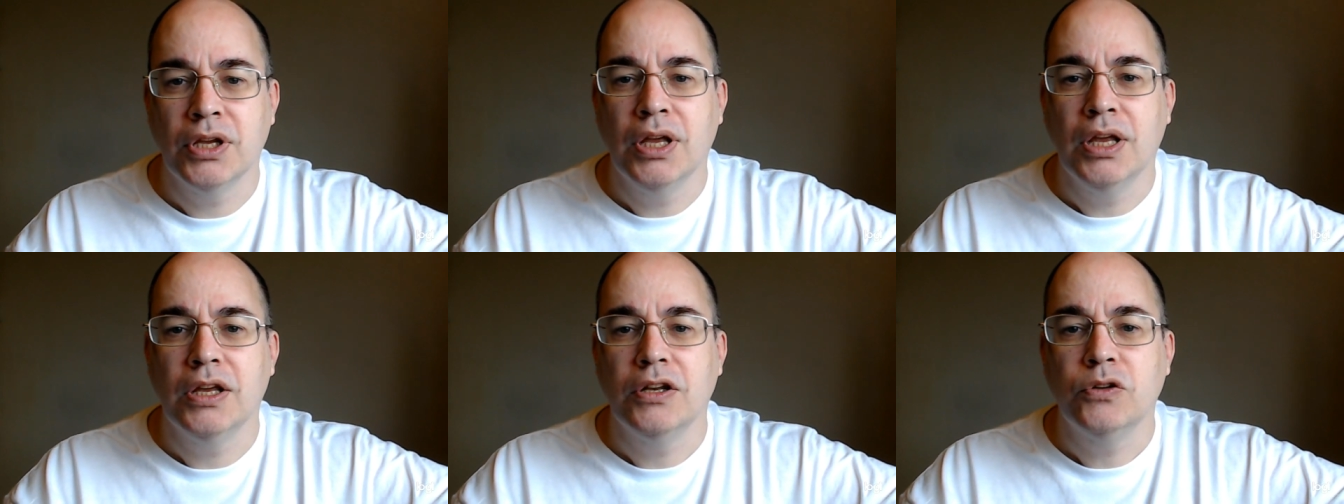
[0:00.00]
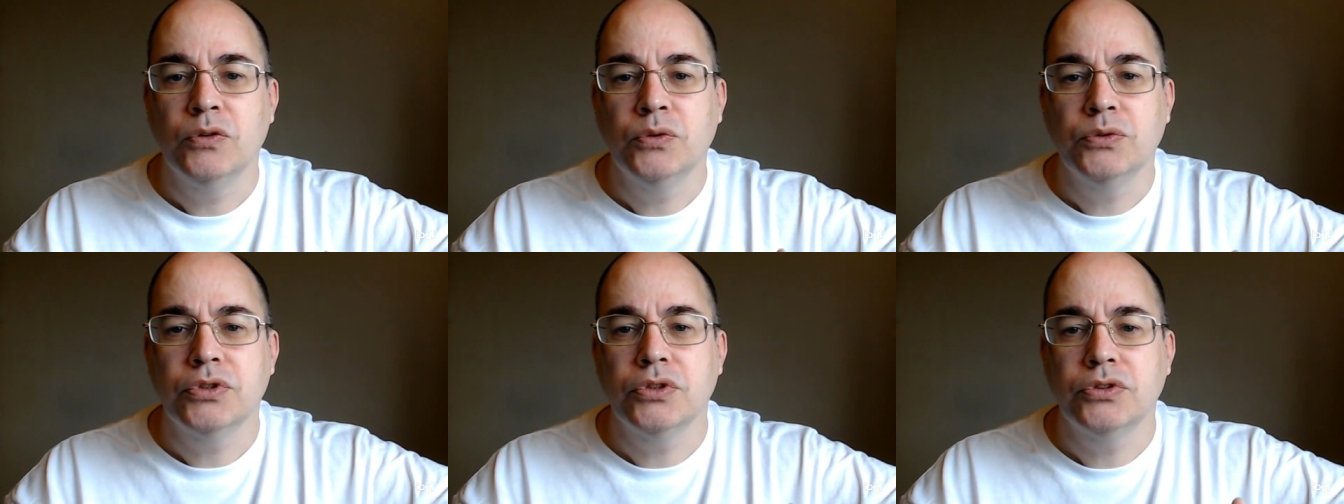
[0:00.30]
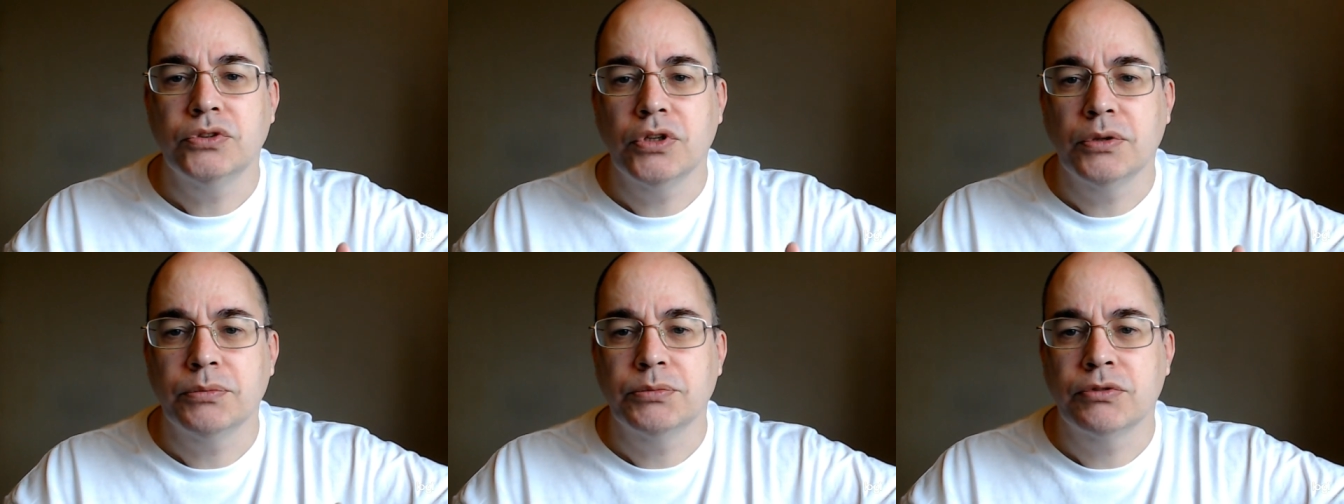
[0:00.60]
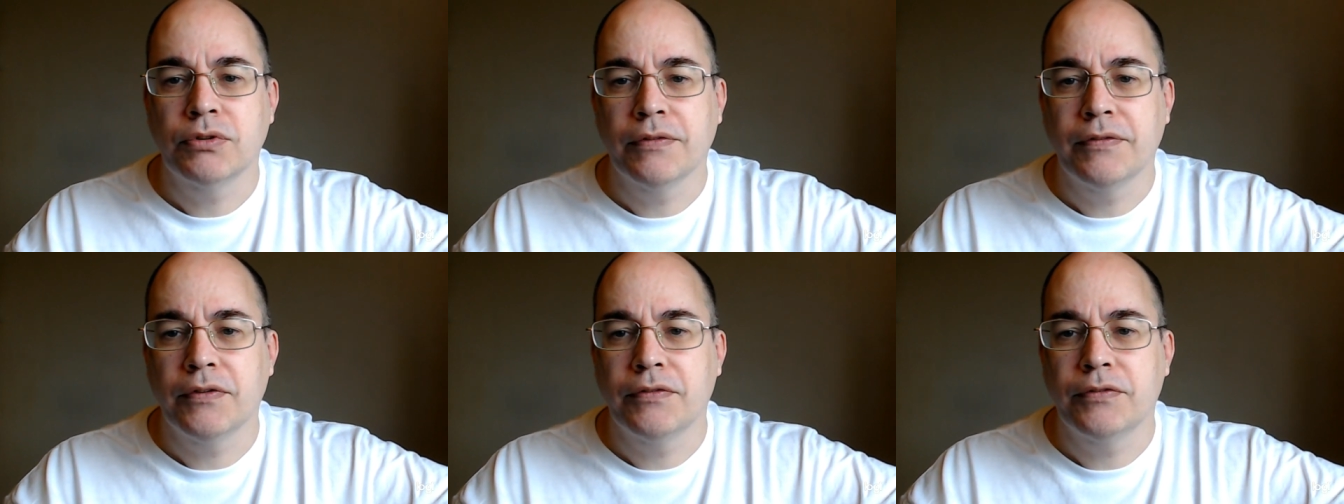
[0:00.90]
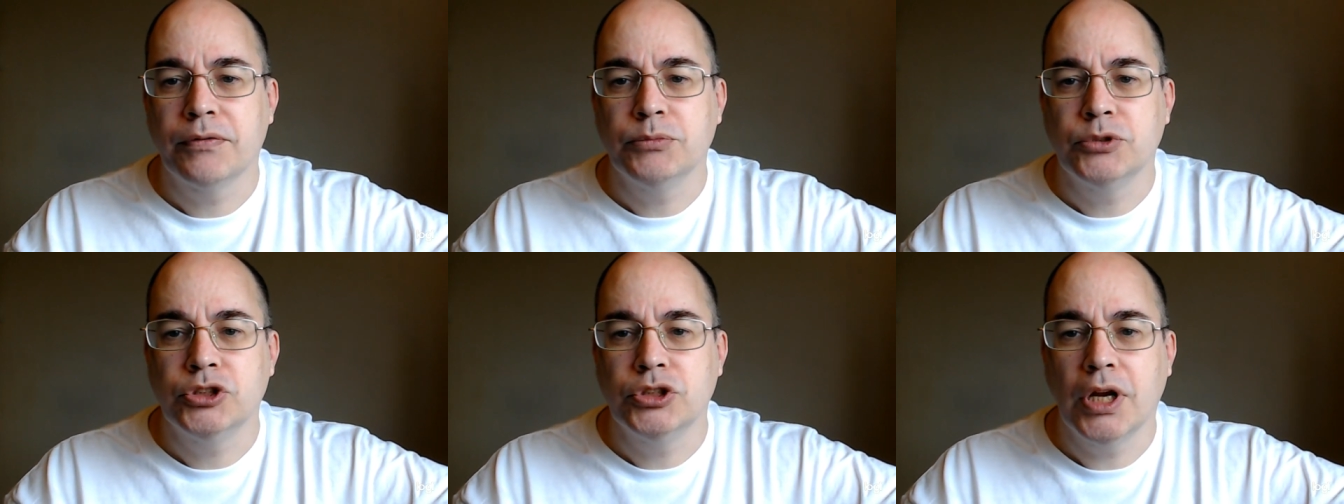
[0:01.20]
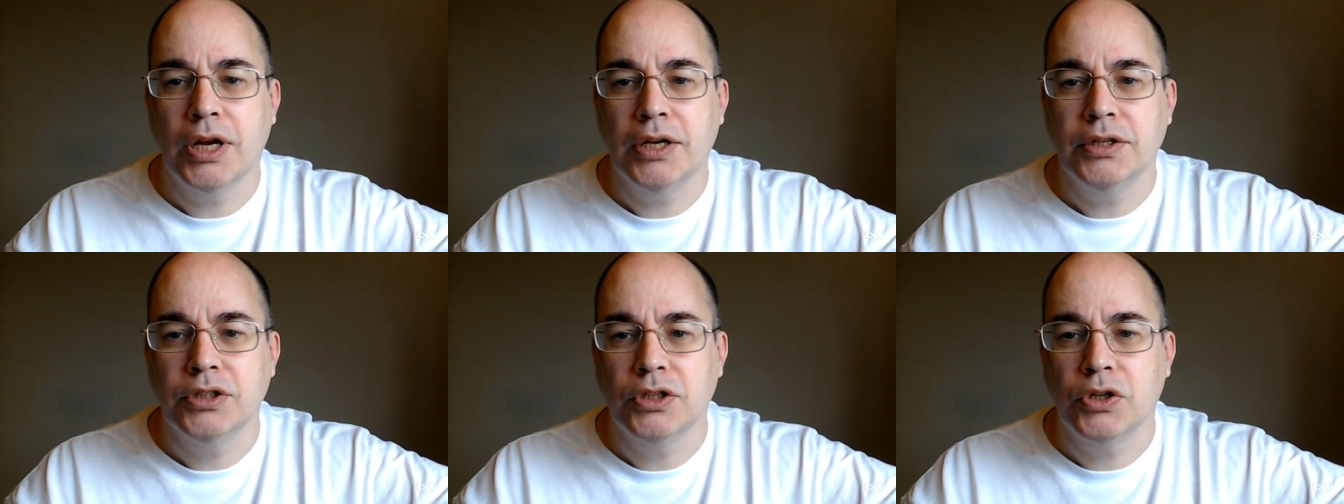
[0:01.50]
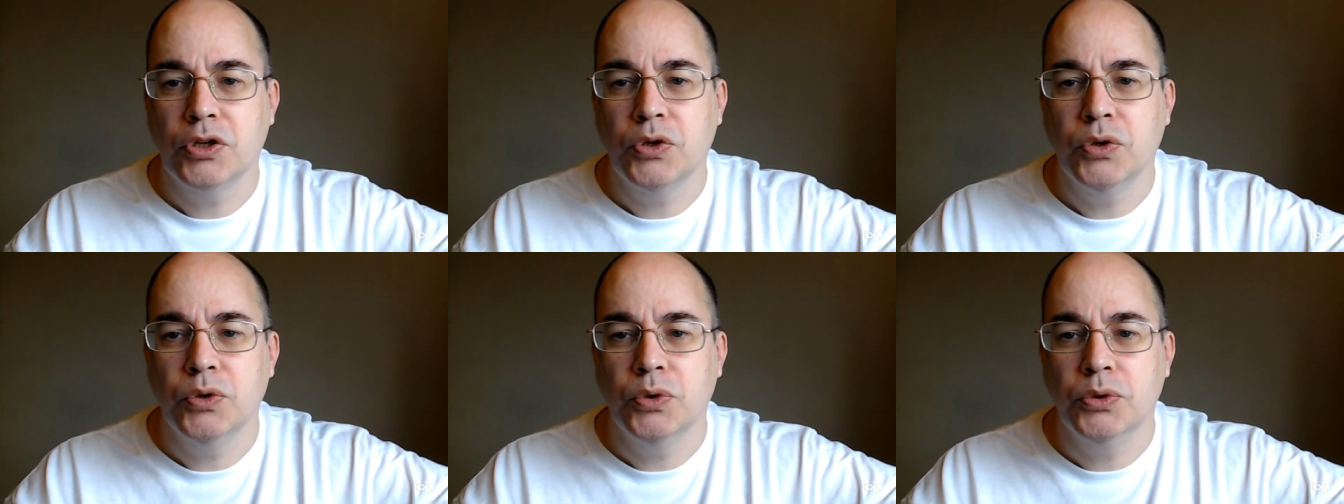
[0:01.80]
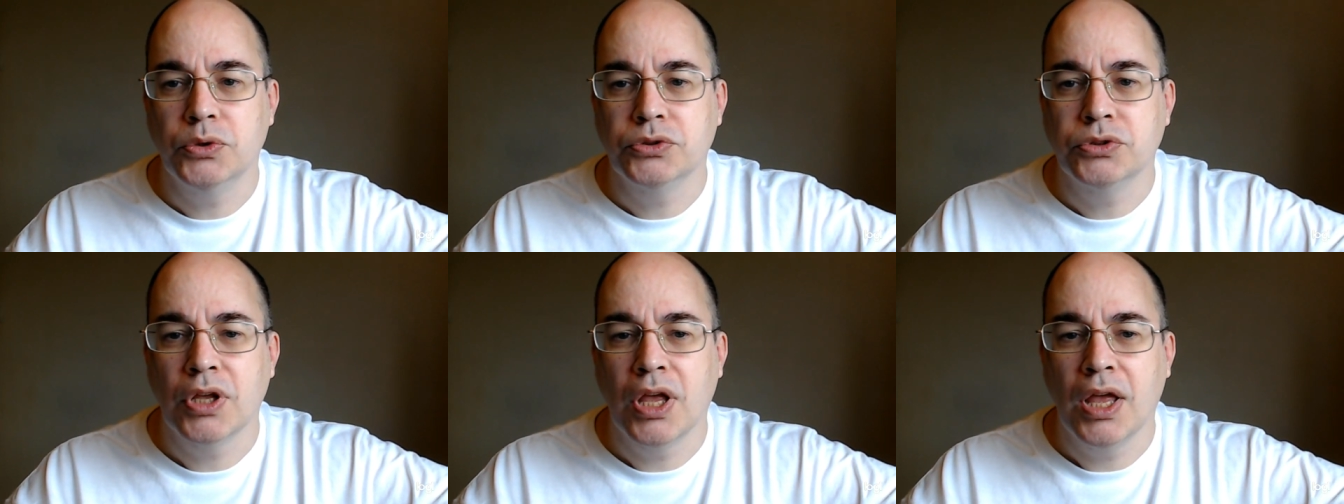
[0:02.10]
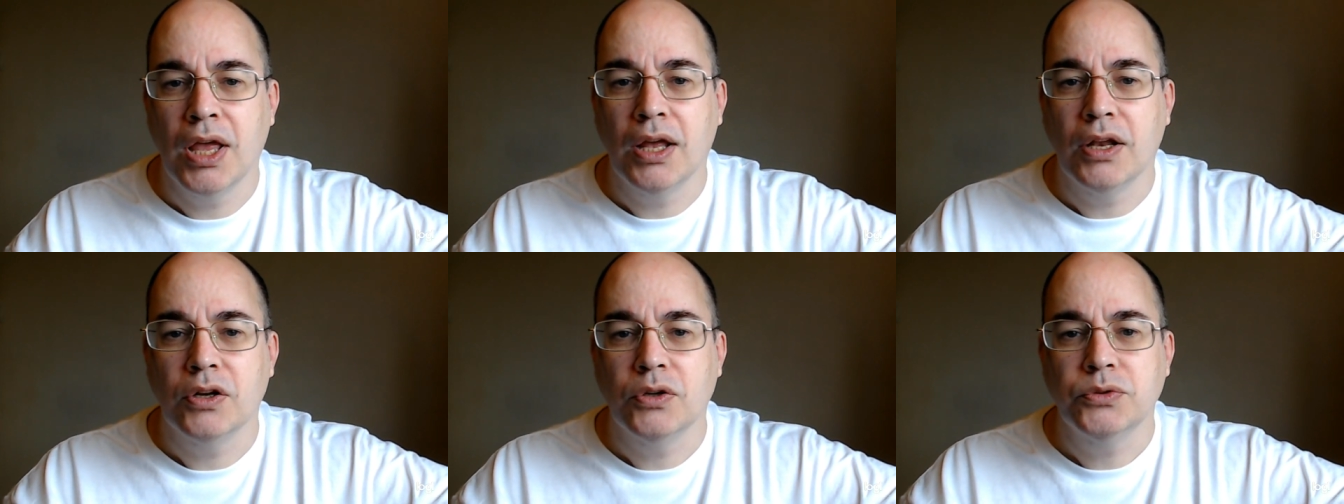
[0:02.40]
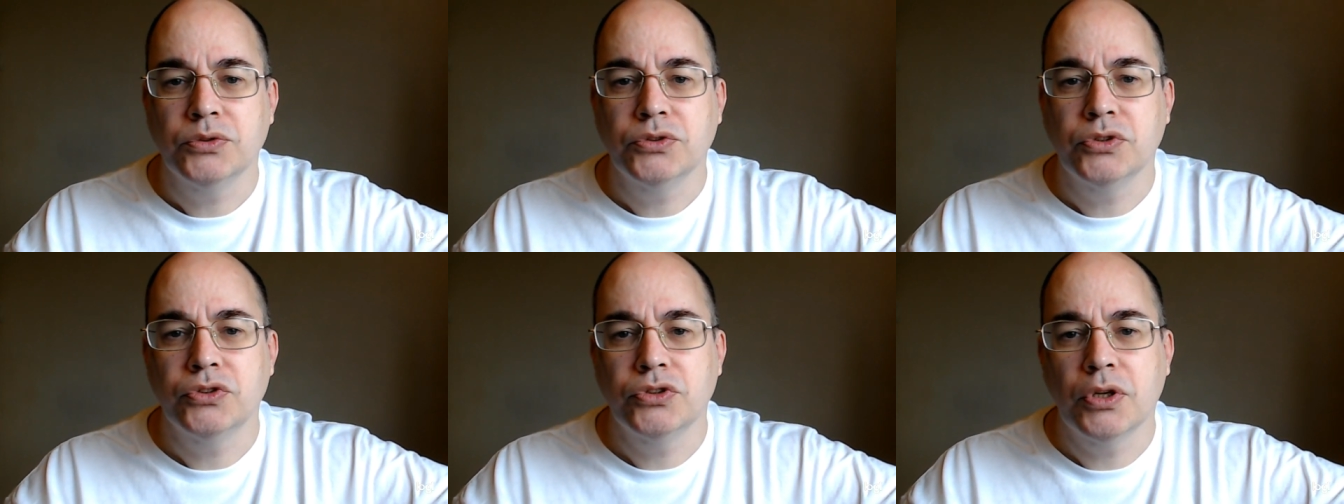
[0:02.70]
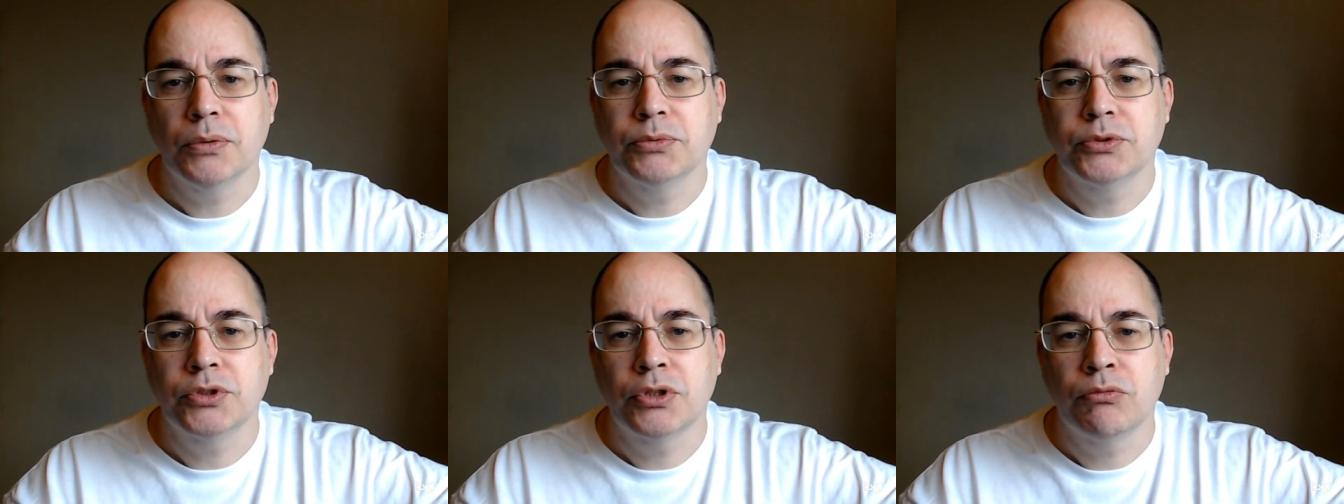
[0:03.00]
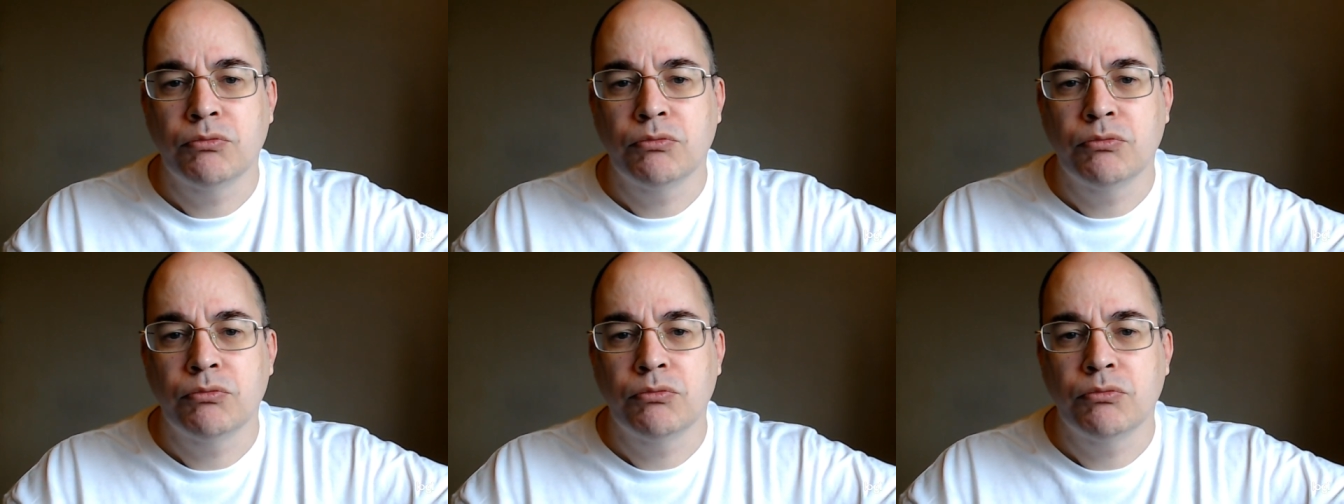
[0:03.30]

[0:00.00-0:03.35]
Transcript: it also stops the river from changing course, it also stops the